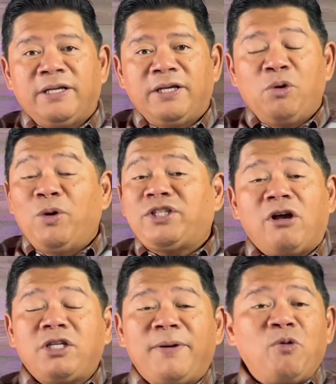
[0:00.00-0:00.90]
We
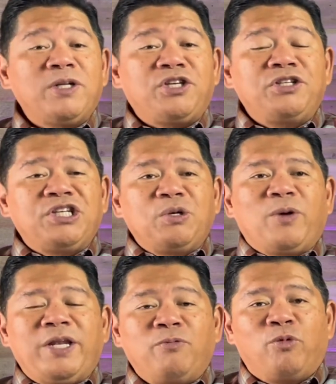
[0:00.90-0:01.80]
talked about what to do
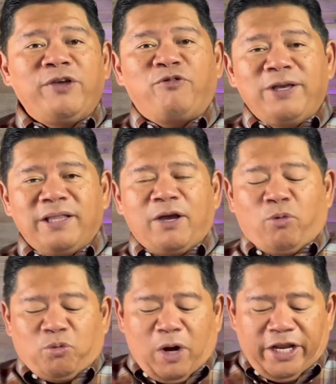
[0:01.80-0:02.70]
when we feel like
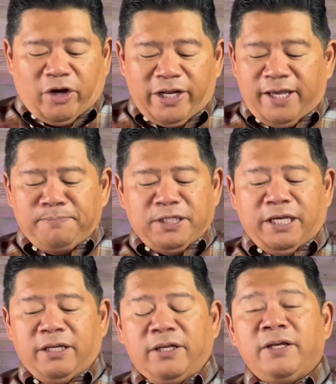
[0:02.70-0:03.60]
we're running on empty,